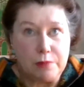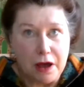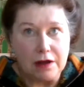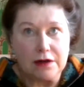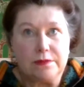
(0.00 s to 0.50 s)

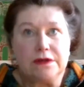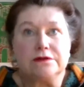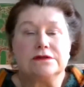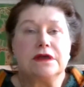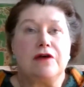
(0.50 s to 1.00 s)

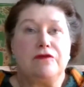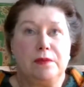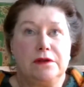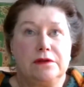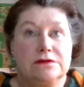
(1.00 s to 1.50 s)
parliaments,
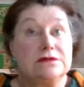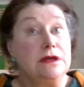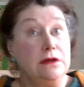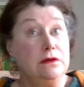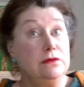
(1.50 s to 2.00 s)
governments
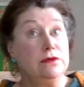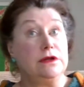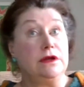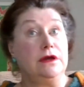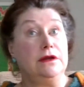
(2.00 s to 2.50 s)
in
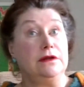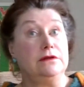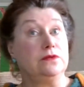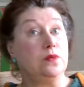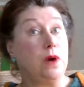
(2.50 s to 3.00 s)
Northern
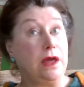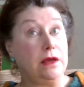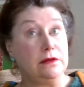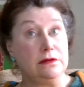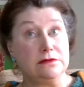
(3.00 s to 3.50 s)
Ireland,
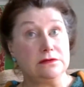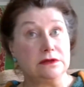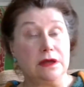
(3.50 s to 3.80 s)
Wales,